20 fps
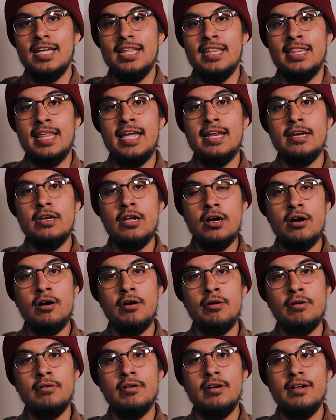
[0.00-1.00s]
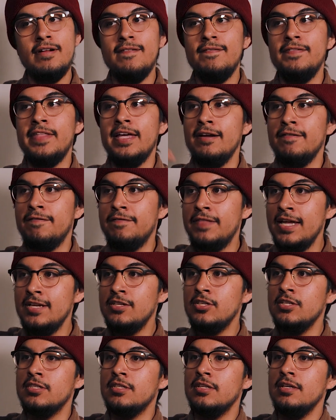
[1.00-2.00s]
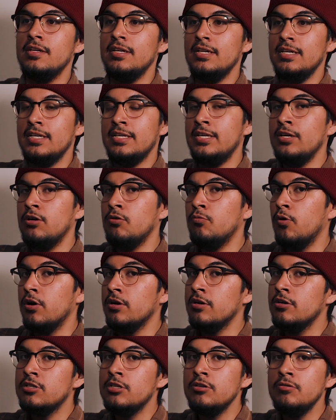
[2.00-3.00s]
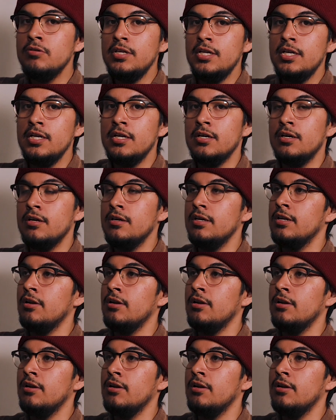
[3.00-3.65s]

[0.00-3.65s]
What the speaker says: they know that if they just kill 1 or 2 a year,